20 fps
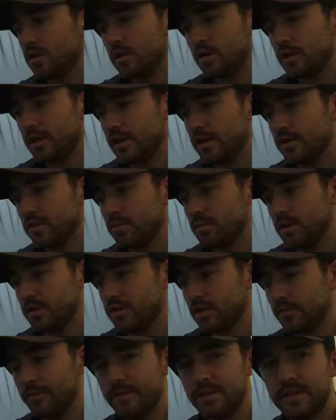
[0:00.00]
I guess I'll make
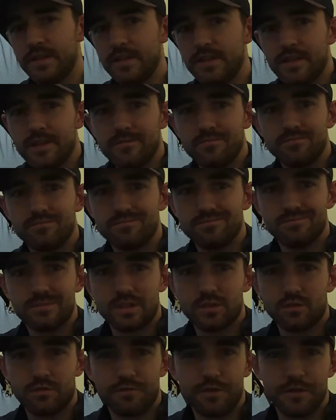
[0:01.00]
something to eat. I
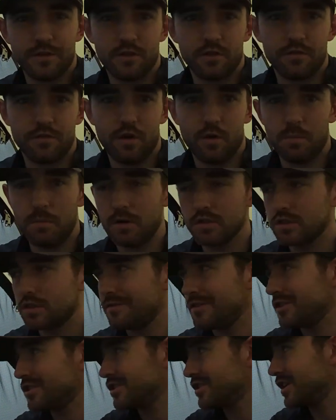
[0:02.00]
don't think I'll film much if
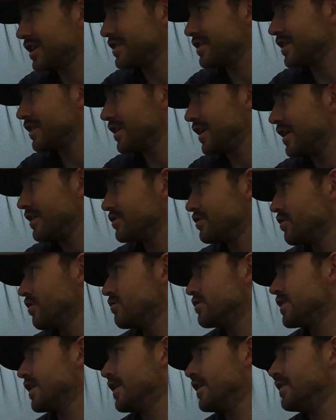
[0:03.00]
it stays like this
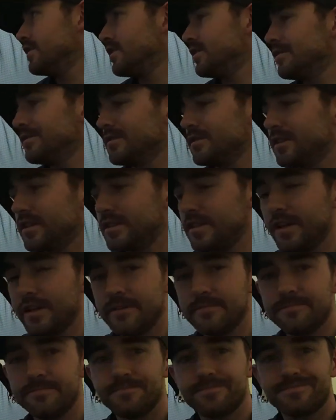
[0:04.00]
outside the
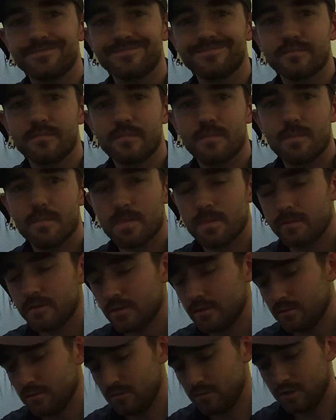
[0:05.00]
tent.
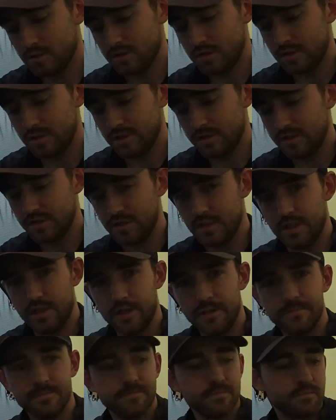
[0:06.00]
Just need to see,
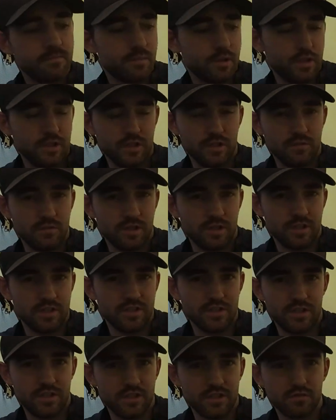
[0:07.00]
like I
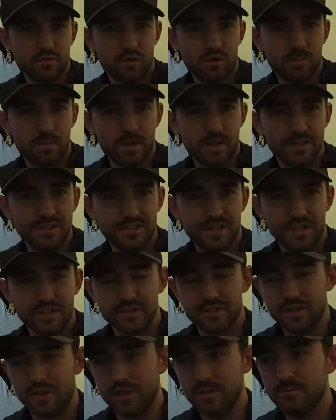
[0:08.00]
said, it's
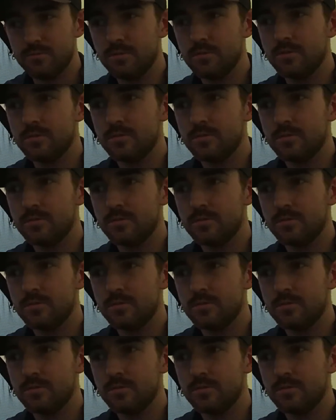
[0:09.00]
6:15 now.